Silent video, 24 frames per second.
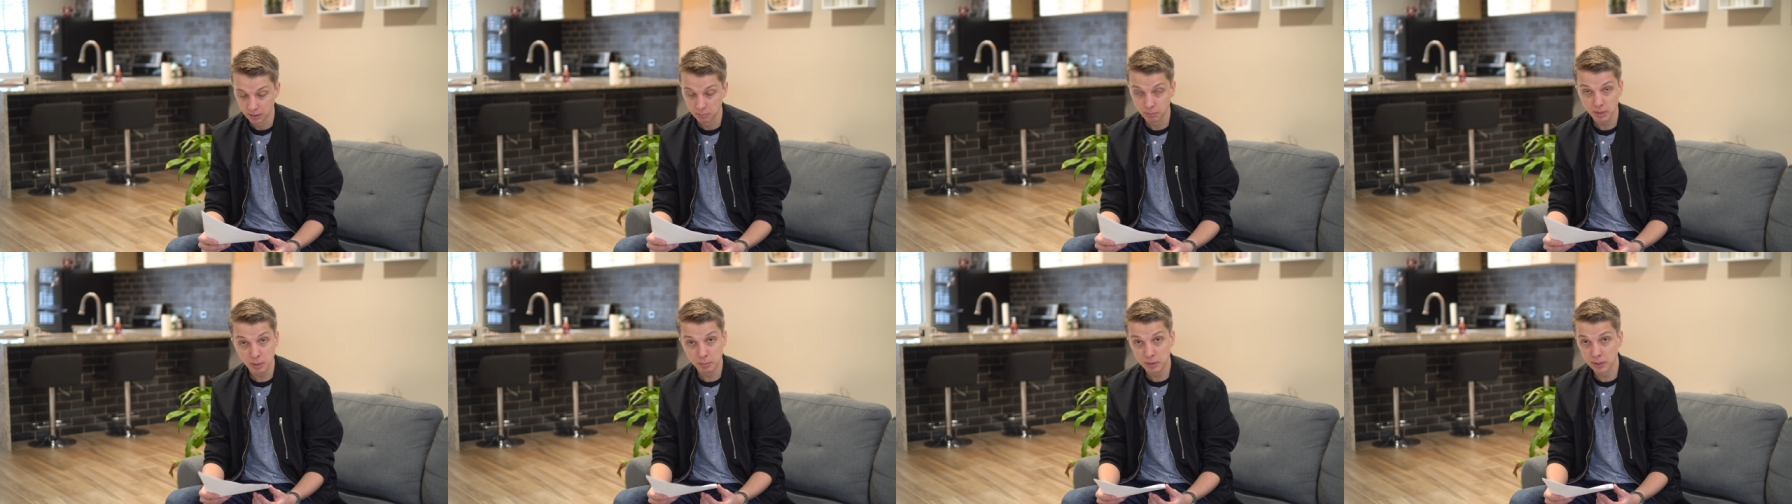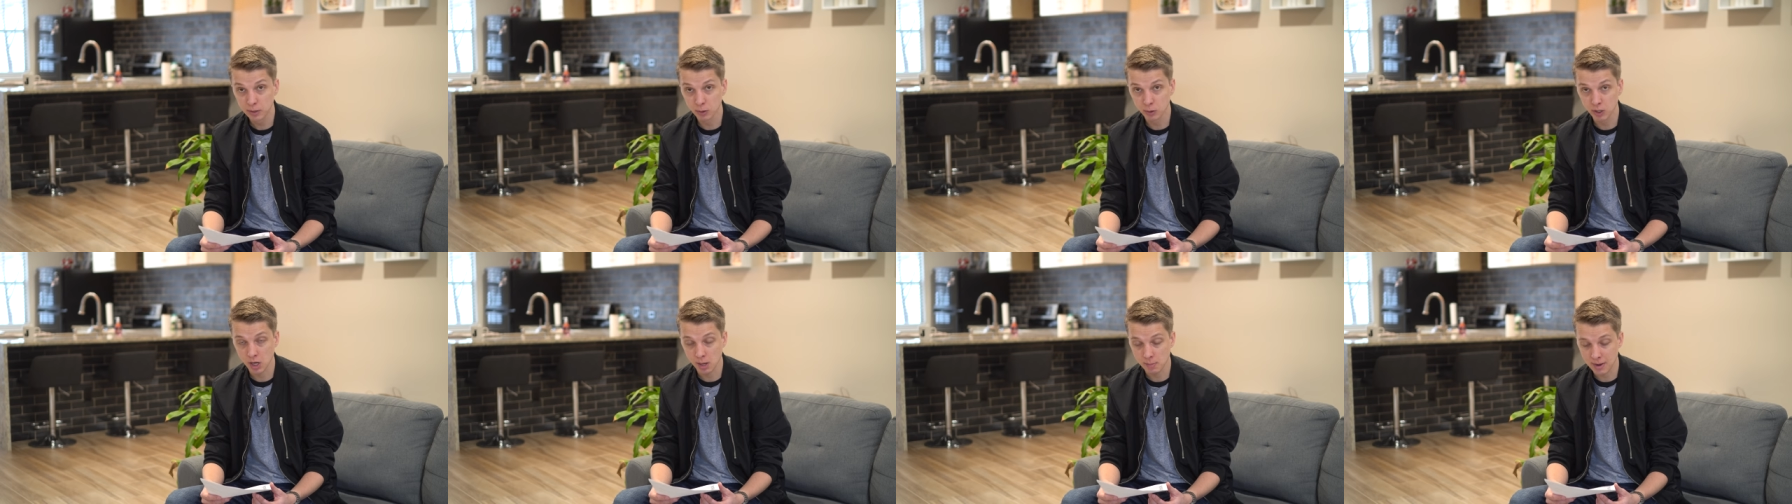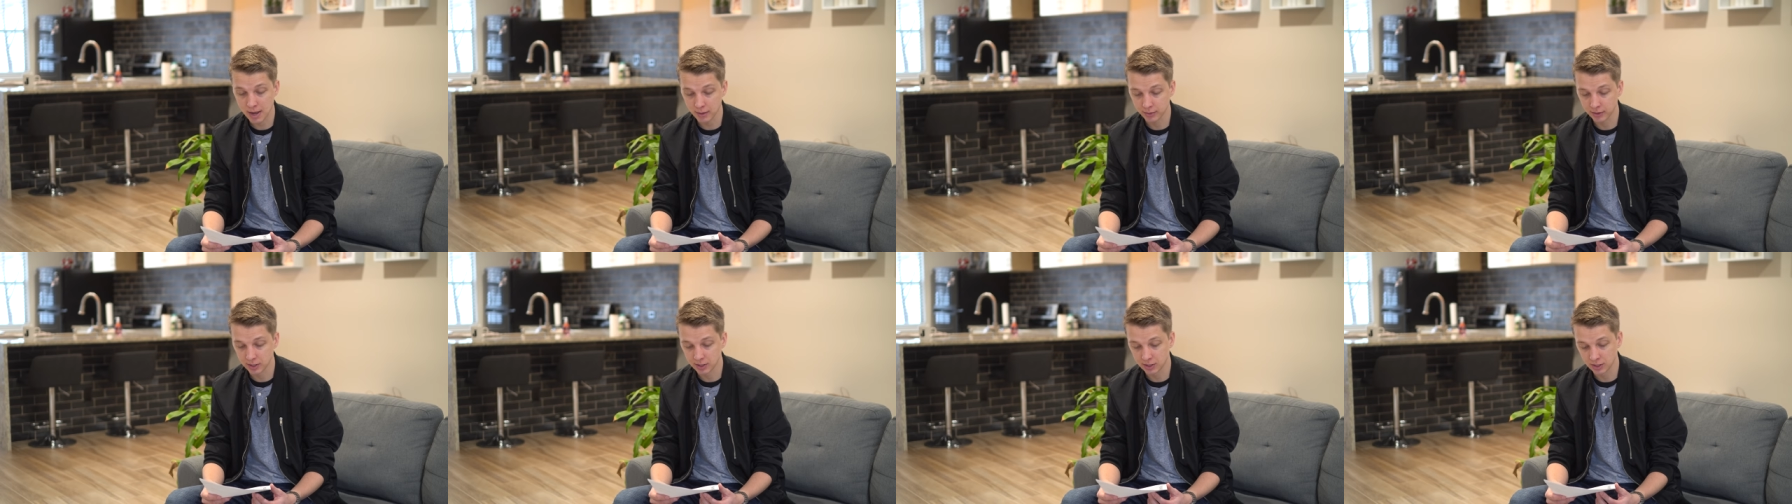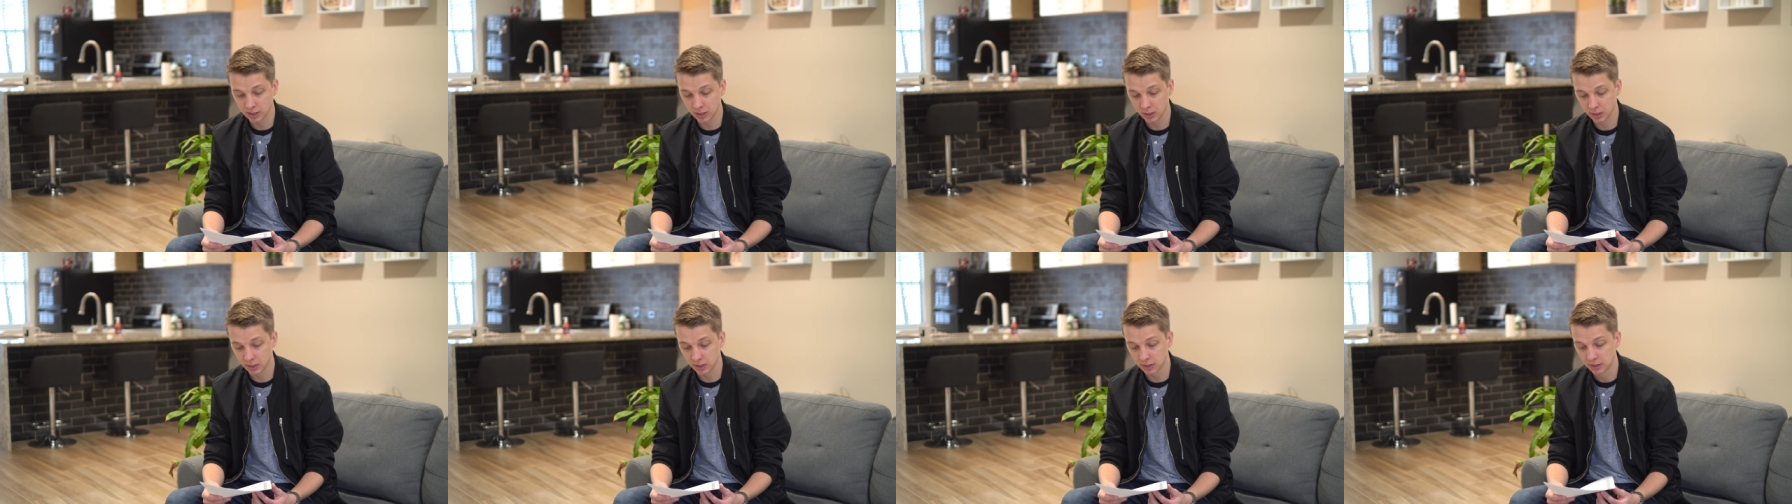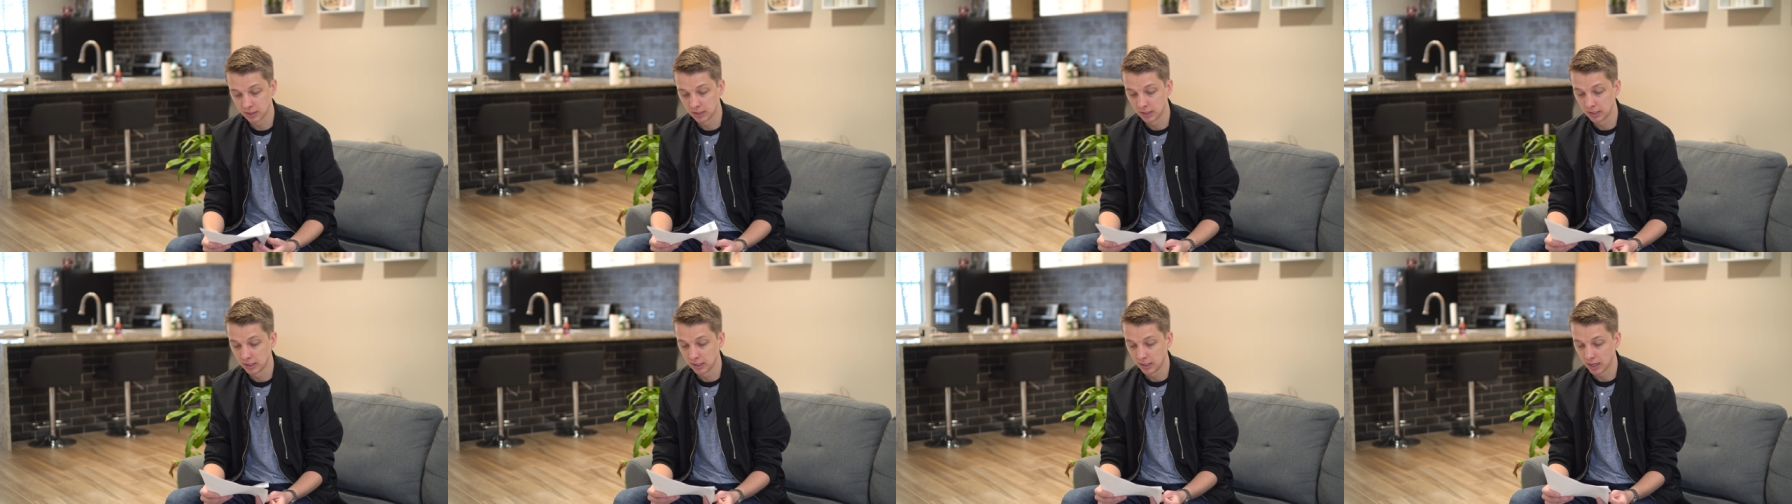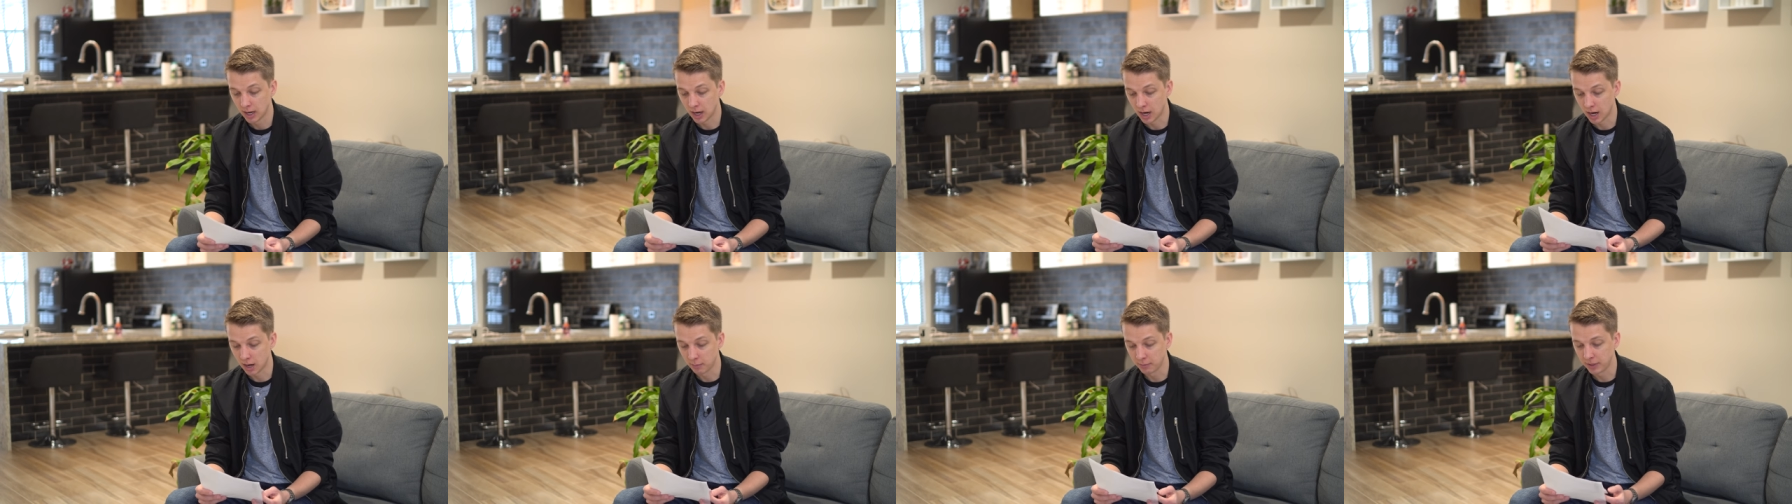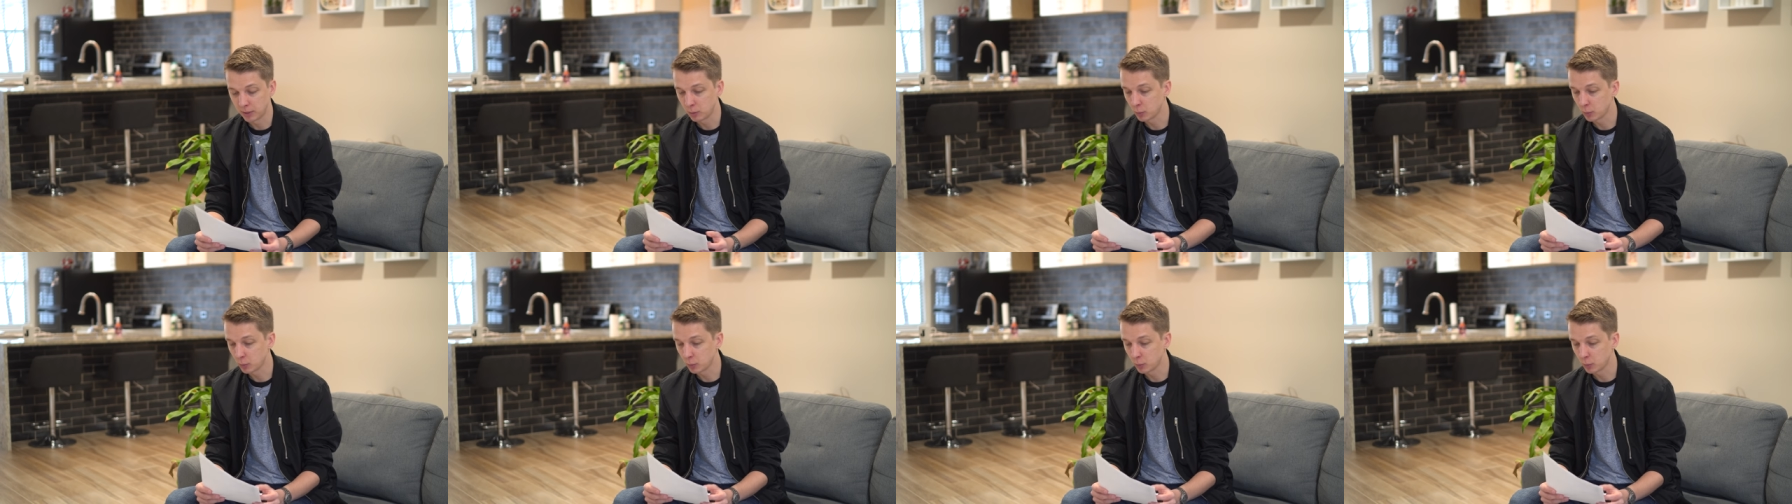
Maybe it'll come out this year, um,